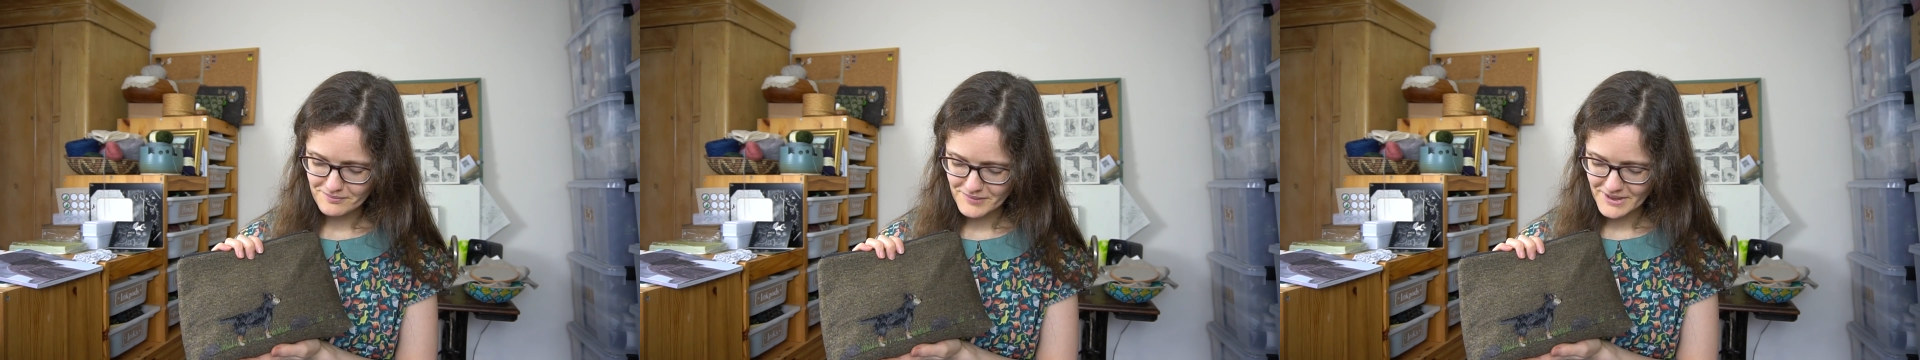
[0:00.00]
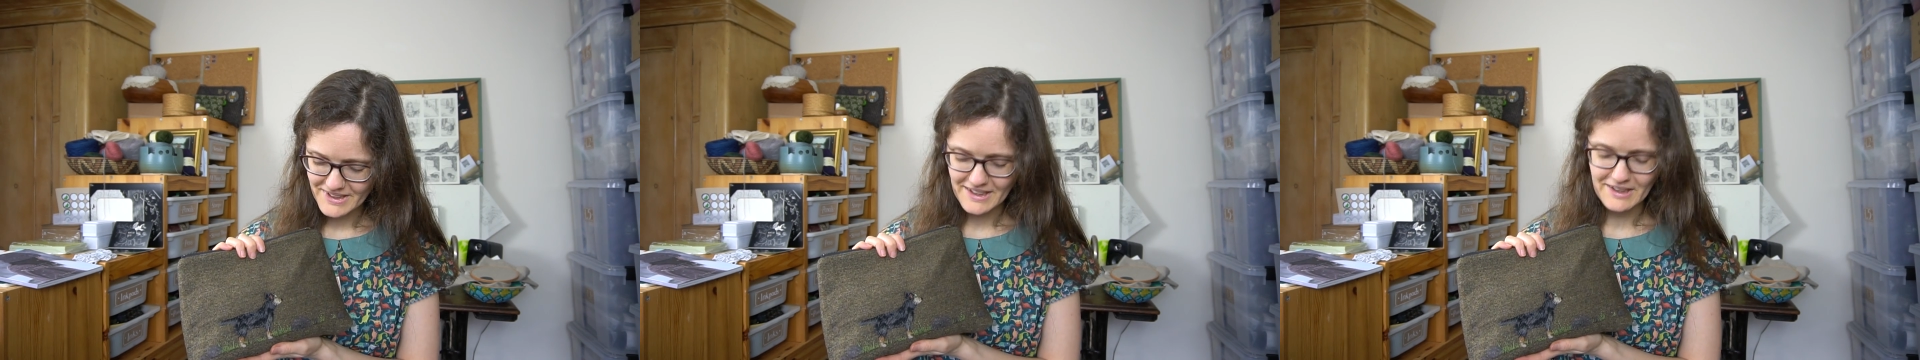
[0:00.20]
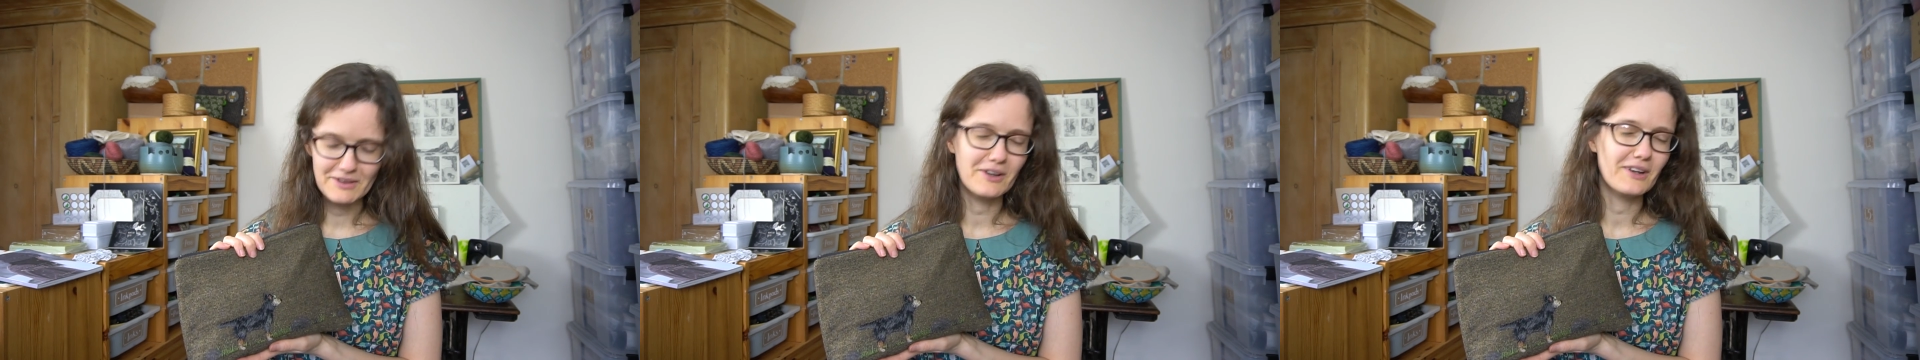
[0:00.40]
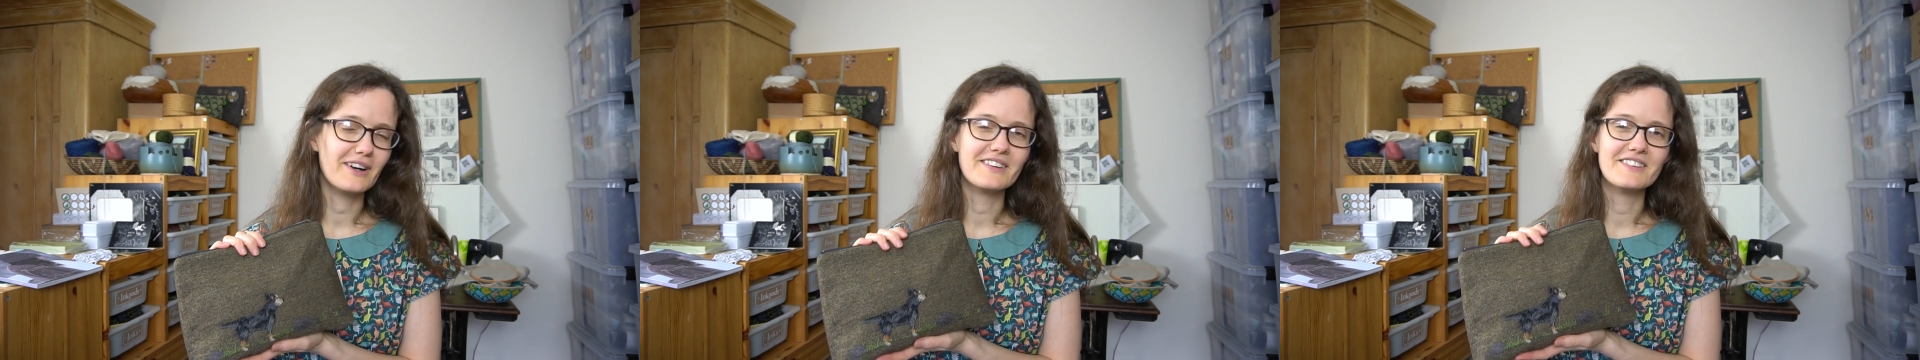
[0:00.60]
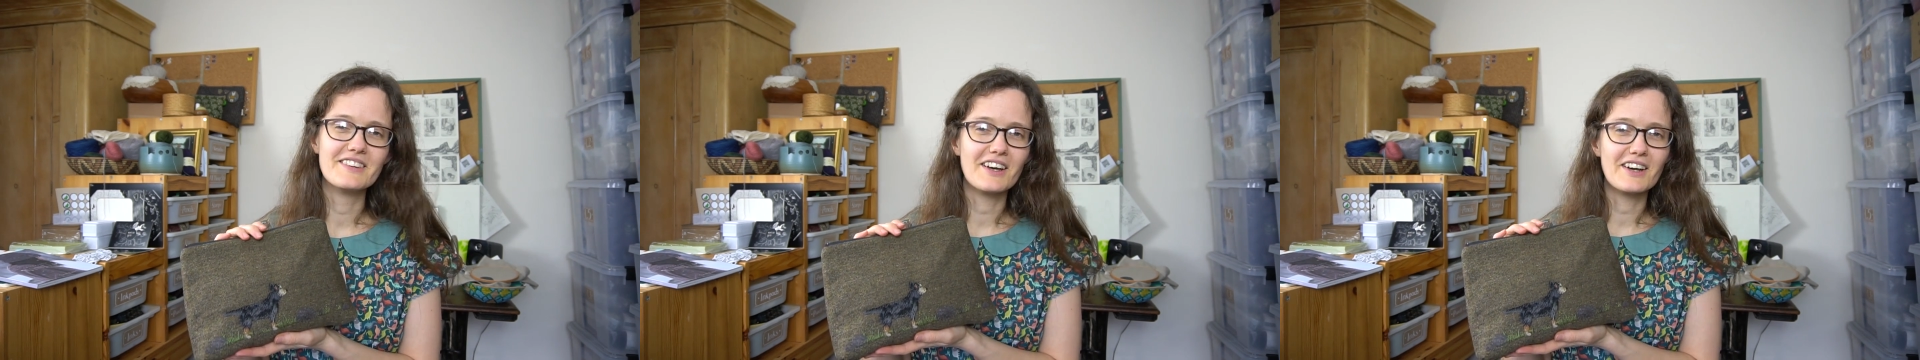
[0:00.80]
But yeah,
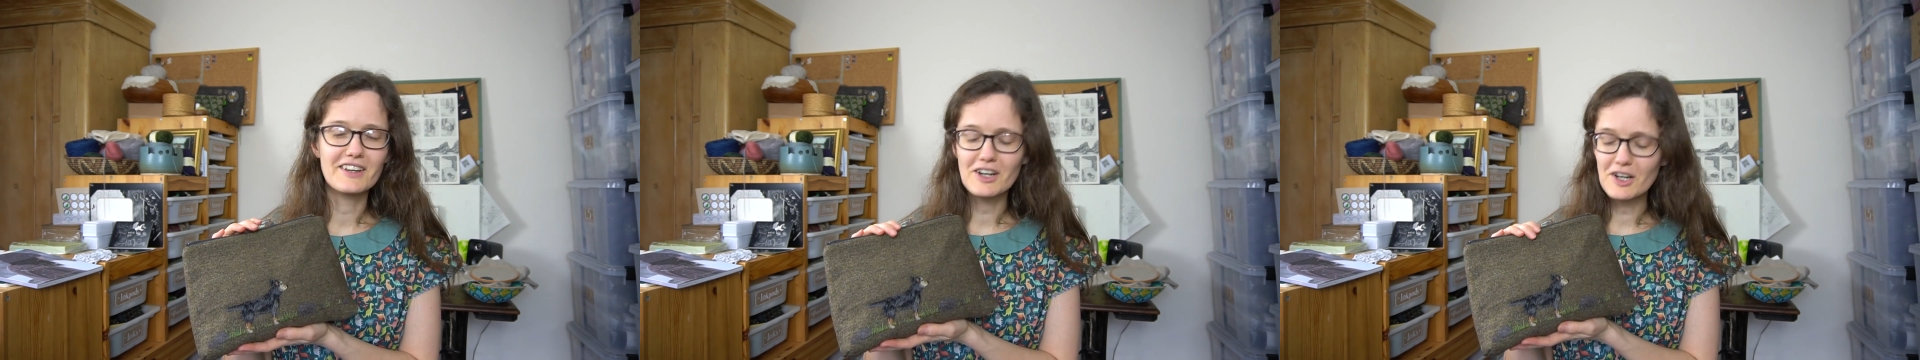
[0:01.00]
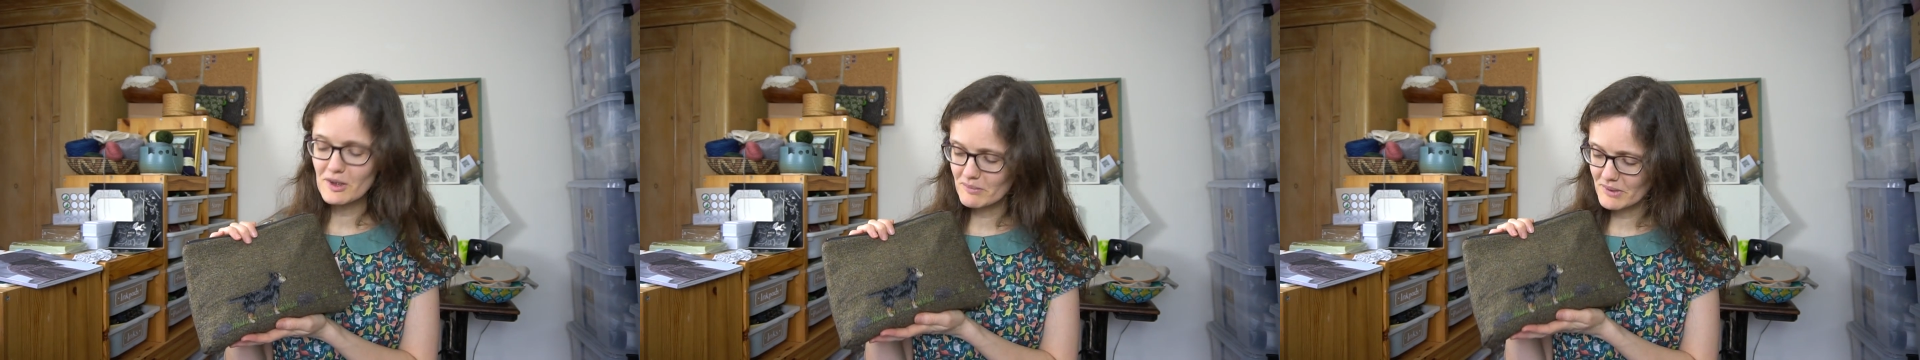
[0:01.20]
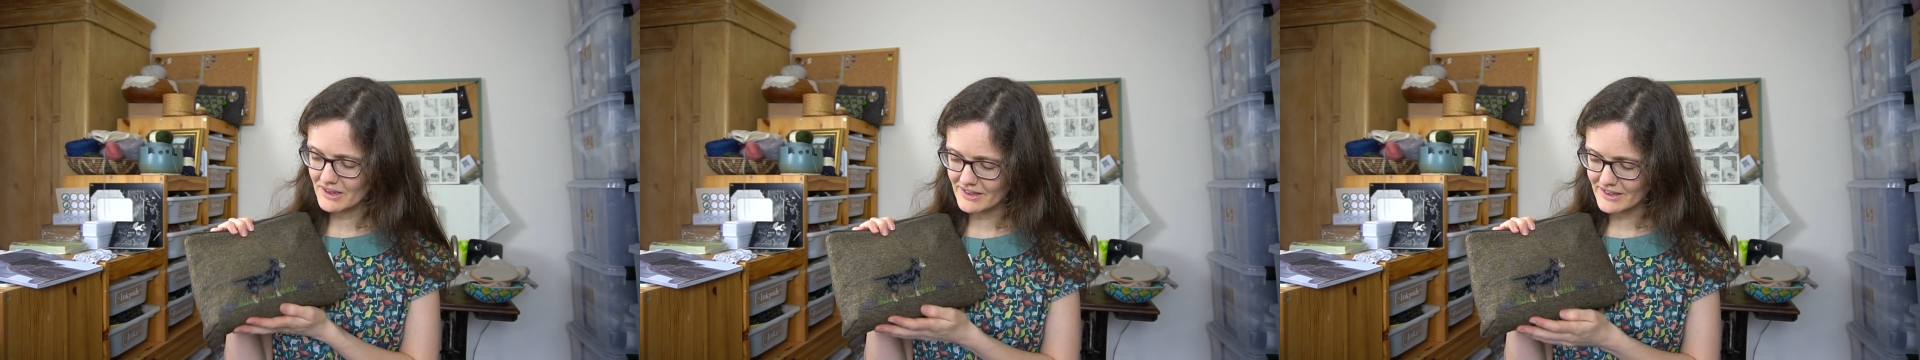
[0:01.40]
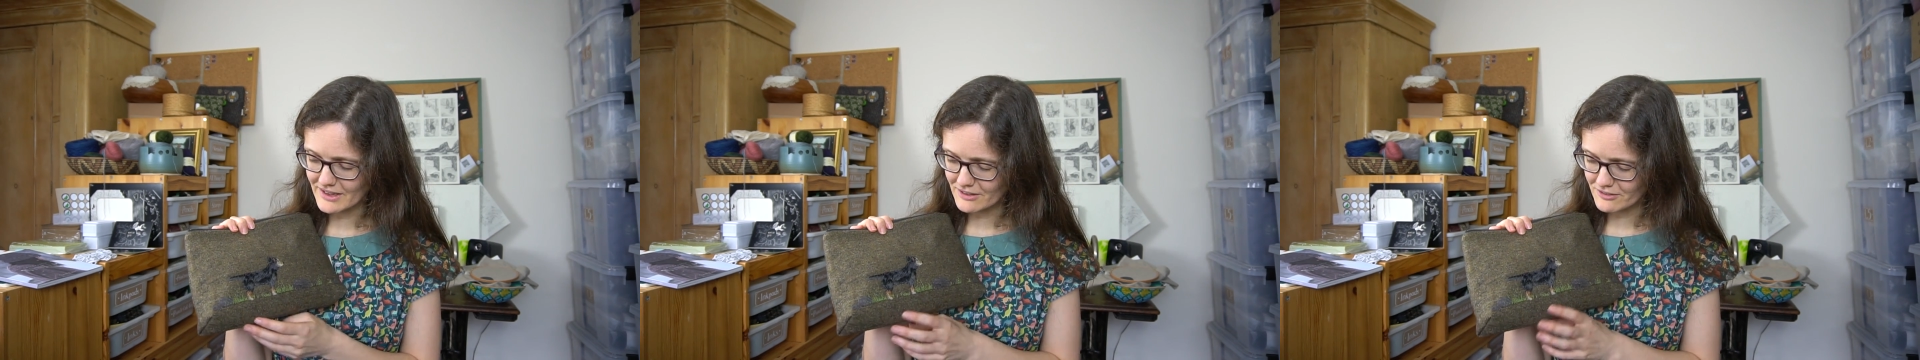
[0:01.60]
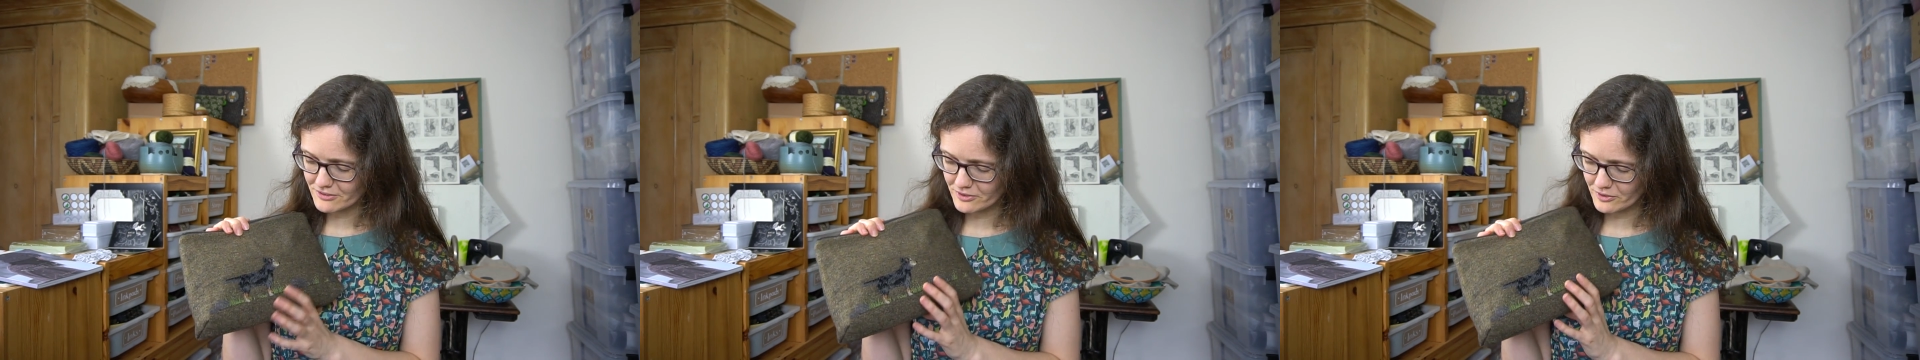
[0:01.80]
I can't
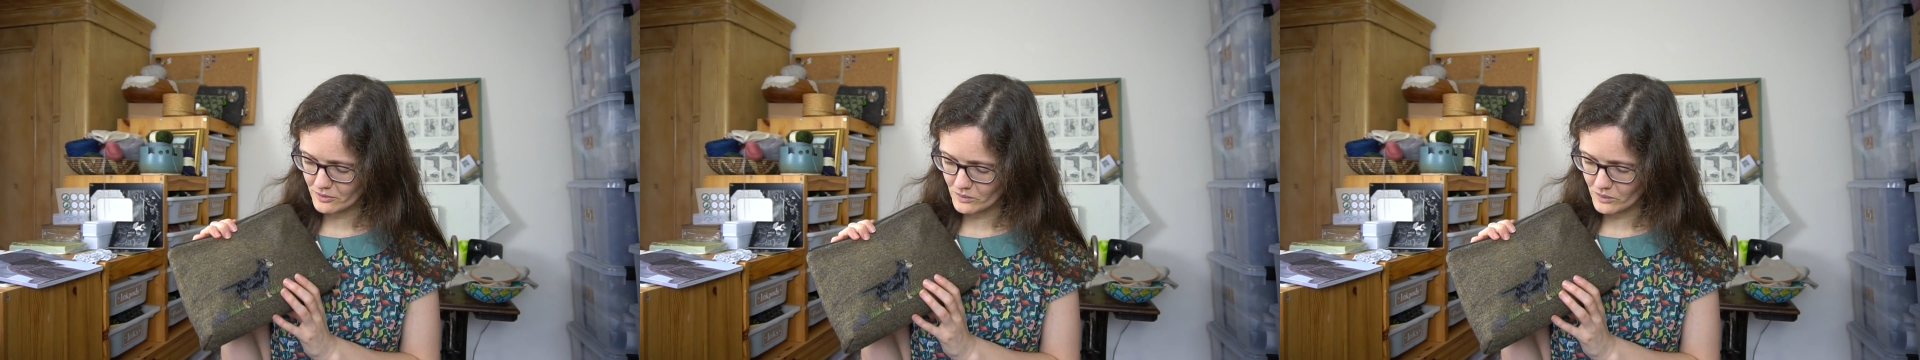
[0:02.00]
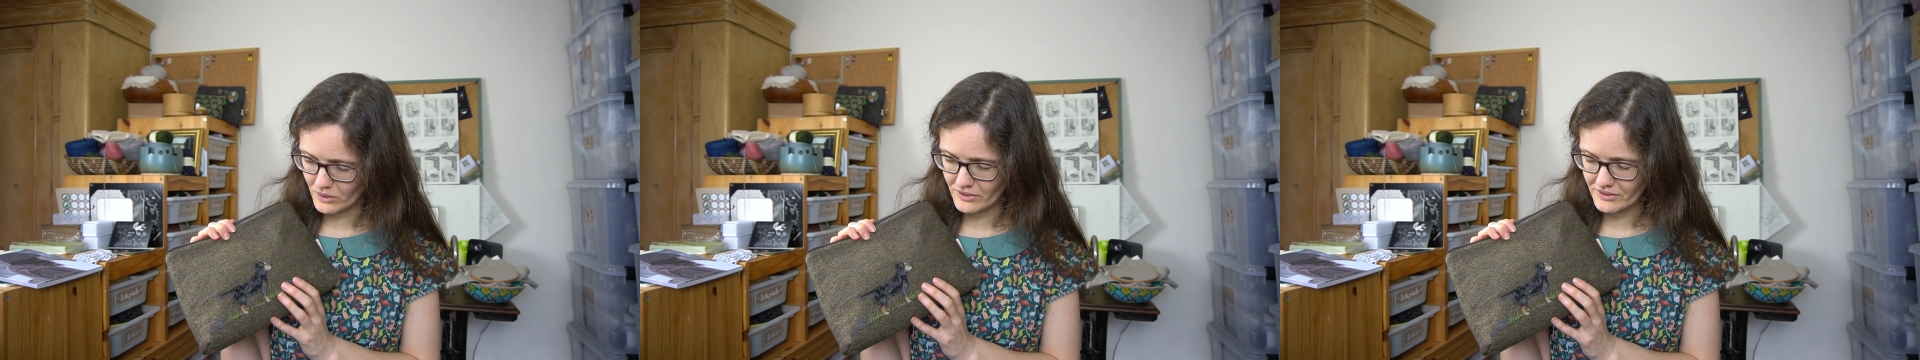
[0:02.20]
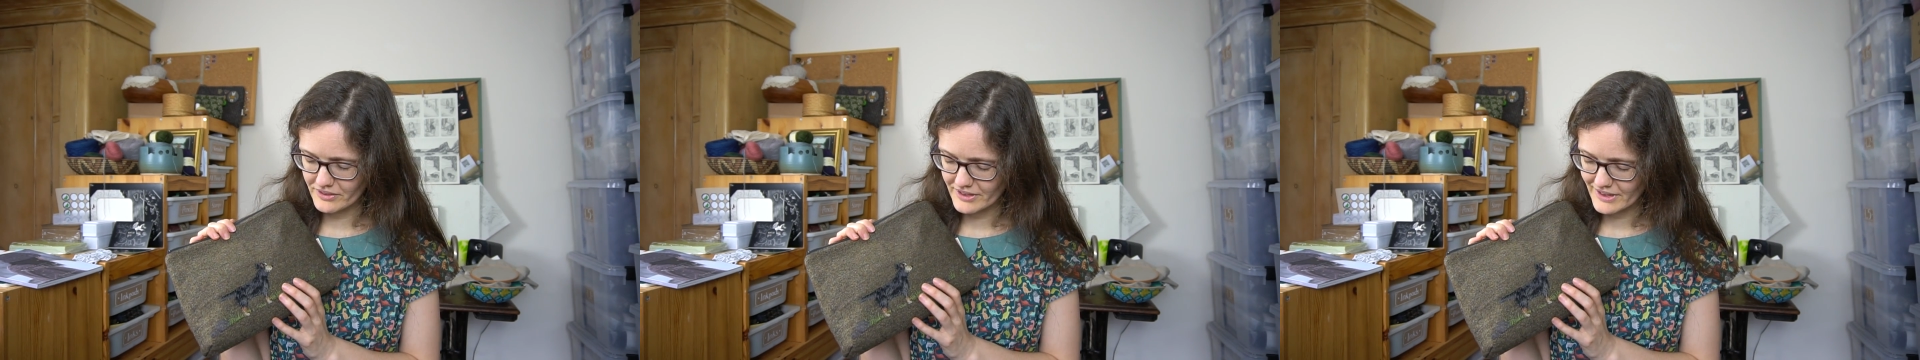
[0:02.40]
believe what